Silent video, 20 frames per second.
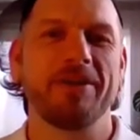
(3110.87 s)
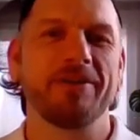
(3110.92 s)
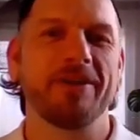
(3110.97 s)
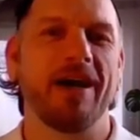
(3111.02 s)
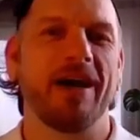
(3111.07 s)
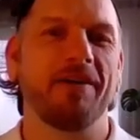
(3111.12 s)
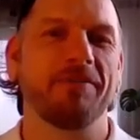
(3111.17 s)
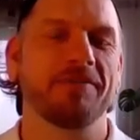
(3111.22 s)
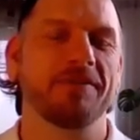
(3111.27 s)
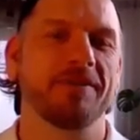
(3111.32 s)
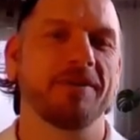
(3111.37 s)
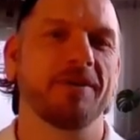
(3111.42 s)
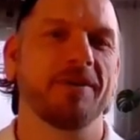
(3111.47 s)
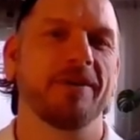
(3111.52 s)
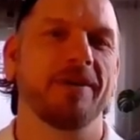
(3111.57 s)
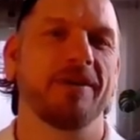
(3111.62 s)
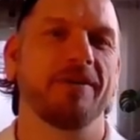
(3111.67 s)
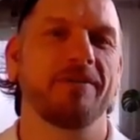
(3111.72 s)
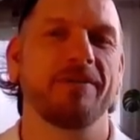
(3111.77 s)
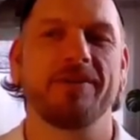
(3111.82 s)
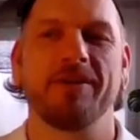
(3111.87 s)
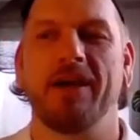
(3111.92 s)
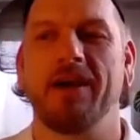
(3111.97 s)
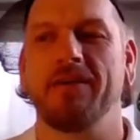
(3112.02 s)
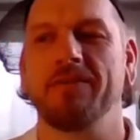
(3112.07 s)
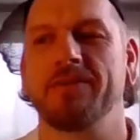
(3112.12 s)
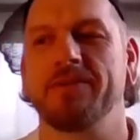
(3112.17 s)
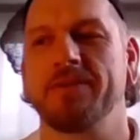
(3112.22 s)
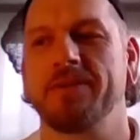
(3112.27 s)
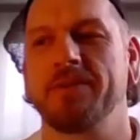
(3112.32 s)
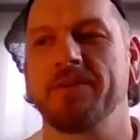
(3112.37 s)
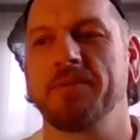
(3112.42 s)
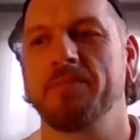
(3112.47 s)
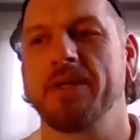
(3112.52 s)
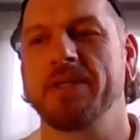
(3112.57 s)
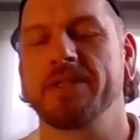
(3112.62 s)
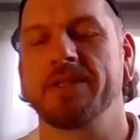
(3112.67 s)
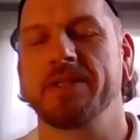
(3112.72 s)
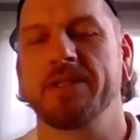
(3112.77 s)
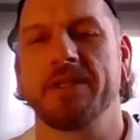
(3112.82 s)
I mean, you have to
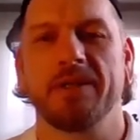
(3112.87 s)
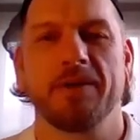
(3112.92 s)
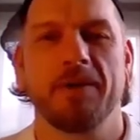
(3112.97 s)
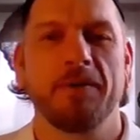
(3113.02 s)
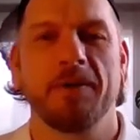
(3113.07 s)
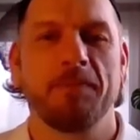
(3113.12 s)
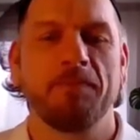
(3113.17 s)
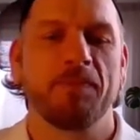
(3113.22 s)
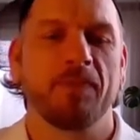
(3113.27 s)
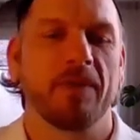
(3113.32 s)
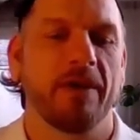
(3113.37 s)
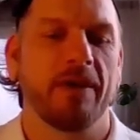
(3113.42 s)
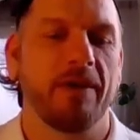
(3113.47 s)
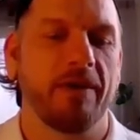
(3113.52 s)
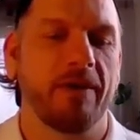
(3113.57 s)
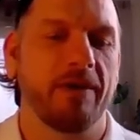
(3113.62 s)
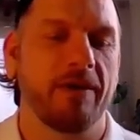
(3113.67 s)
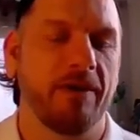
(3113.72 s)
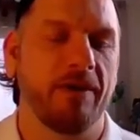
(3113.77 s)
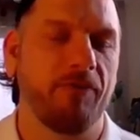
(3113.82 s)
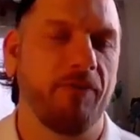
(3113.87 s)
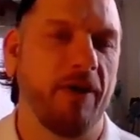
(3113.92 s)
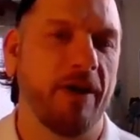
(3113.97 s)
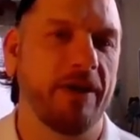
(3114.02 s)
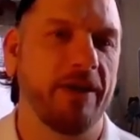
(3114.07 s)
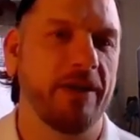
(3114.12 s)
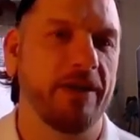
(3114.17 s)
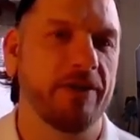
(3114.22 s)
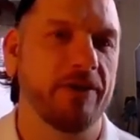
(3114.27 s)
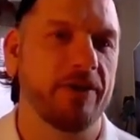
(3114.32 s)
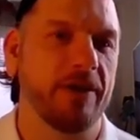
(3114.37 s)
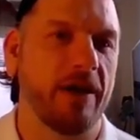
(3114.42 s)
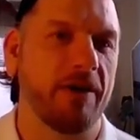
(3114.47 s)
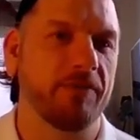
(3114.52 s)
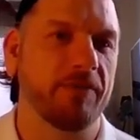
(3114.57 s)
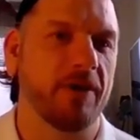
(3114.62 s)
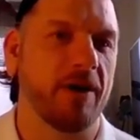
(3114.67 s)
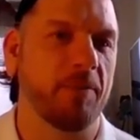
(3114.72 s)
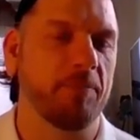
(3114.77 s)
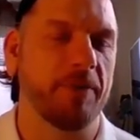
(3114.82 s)
basically, if any, you'd
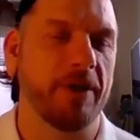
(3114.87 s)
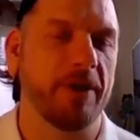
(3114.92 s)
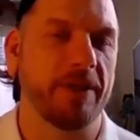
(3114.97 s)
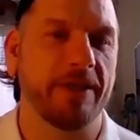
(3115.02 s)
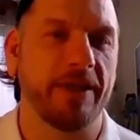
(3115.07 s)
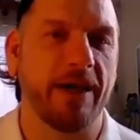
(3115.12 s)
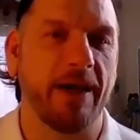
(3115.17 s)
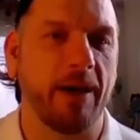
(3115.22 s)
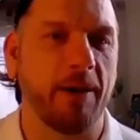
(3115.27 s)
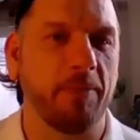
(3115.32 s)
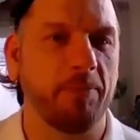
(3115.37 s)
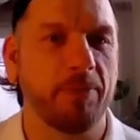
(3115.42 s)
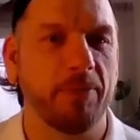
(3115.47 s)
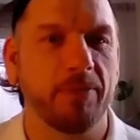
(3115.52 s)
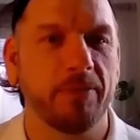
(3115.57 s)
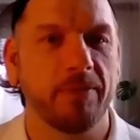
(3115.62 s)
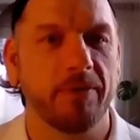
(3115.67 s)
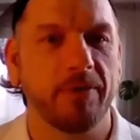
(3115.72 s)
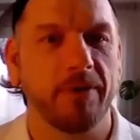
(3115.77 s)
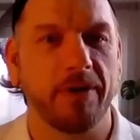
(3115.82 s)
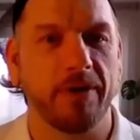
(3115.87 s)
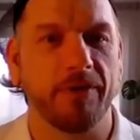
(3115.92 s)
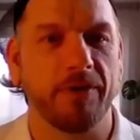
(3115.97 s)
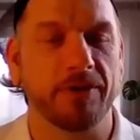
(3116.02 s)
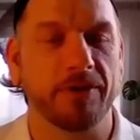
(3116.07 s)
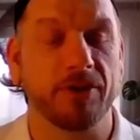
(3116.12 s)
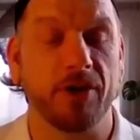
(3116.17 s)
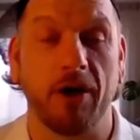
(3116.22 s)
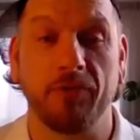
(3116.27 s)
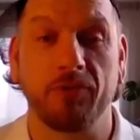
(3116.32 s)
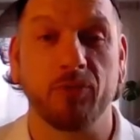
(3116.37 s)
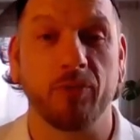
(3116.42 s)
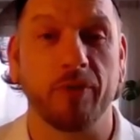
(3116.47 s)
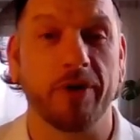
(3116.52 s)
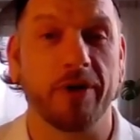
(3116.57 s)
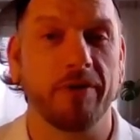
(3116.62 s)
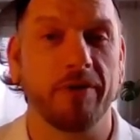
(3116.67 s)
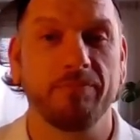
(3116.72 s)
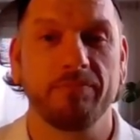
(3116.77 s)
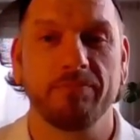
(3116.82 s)
have to update the app, the
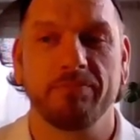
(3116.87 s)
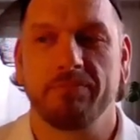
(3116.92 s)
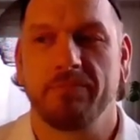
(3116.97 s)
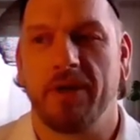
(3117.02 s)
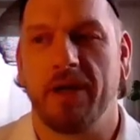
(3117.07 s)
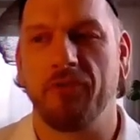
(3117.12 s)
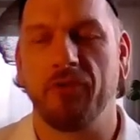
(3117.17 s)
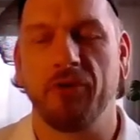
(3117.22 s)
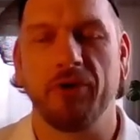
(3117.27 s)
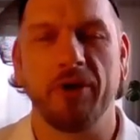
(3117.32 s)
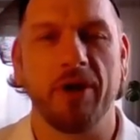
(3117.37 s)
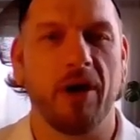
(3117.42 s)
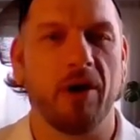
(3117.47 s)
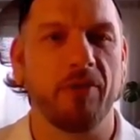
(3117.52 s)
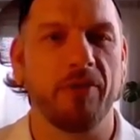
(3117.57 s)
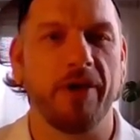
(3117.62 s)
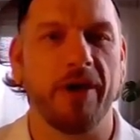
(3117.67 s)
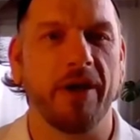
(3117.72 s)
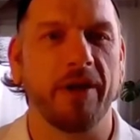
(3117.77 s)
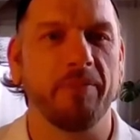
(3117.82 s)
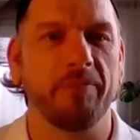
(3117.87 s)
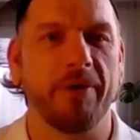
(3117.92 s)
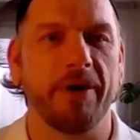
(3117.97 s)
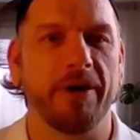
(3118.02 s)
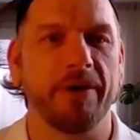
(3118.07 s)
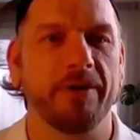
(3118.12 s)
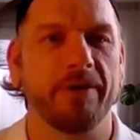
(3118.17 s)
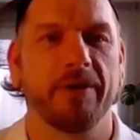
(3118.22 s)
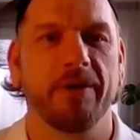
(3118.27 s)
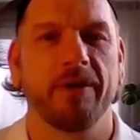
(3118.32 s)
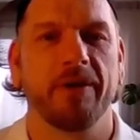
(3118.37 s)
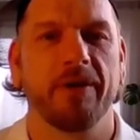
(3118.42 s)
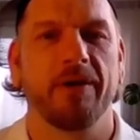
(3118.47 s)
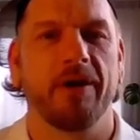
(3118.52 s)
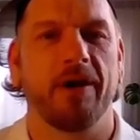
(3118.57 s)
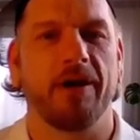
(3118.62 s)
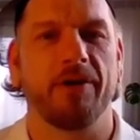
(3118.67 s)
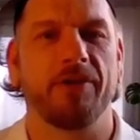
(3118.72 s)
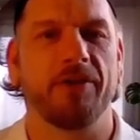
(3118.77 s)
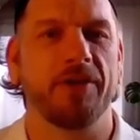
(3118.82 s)
software every now and then. But
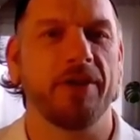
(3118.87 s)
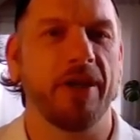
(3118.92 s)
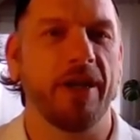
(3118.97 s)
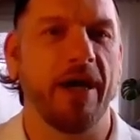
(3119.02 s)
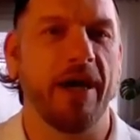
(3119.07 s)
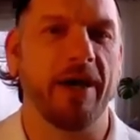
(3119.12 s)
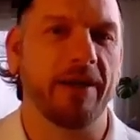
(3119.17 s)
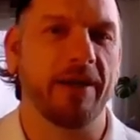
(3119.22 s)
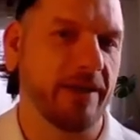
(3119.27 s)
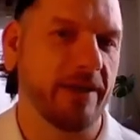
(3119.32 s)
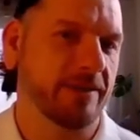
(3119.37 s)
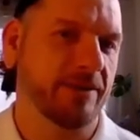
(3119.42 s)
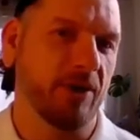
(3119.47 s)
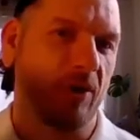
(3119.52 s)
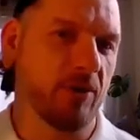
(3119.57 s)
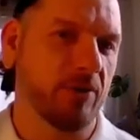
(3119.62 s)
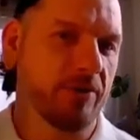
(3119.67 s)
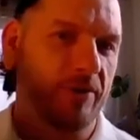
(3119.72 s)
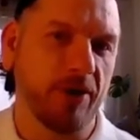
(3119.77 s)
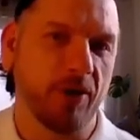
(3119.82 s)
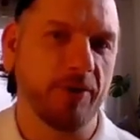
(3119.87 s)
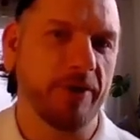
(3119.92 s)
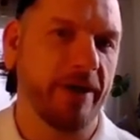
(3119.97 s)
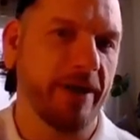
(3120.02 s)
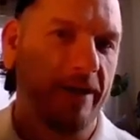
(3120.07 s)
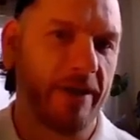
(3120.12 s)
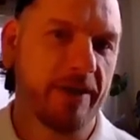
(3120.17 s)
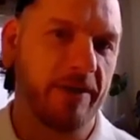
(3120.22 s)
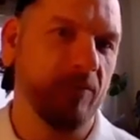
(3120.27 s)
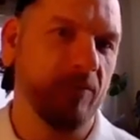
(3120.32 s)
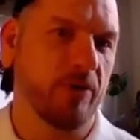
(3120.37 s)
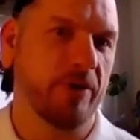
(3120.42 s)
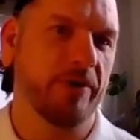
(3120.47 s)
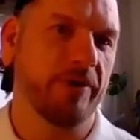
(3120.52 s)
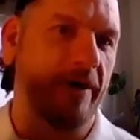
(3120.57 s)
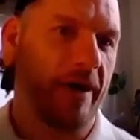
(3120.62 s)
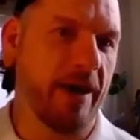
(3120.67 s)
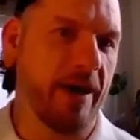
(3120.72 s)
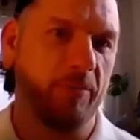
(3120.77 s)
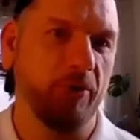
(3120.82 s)
other than that, like don't hit it
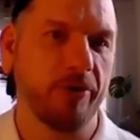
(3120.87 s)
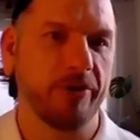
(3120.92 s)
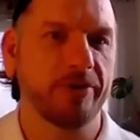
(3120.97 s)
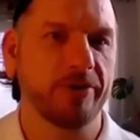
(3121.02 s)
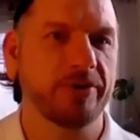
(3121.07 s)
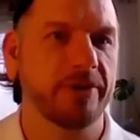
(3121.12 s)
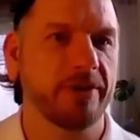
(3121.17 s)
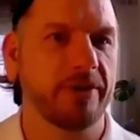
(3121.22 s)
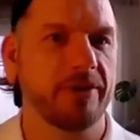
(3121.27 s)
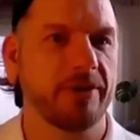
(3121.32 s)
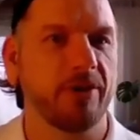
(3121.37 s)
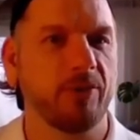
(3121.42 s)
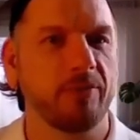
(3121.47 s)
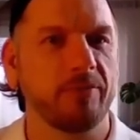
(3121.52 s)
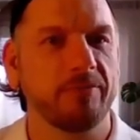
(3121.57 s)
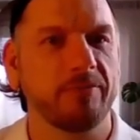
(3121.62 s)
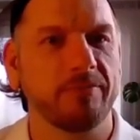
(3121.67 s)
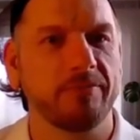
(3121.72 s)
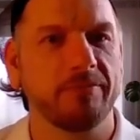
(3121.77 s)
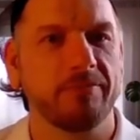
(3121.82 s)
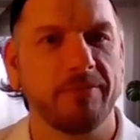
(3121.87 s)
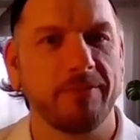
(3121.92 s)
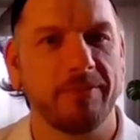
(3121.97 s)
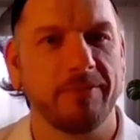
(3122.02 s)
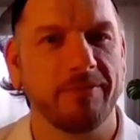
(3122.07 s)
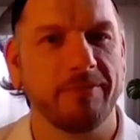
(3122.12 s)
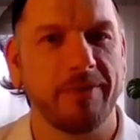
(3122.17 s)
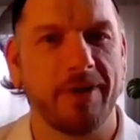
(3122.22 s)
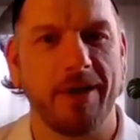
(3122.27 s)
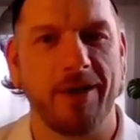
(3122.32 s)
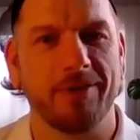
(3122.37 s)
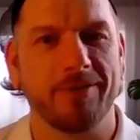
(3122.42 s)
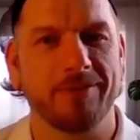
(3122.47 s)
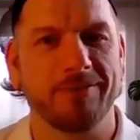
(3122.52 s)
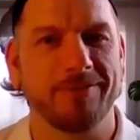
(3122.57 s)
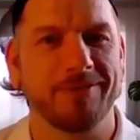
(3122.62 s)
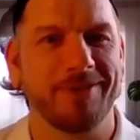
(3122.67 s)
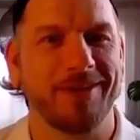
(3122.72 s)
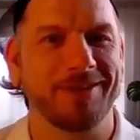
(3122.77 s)
with hammers and don't, I don't know,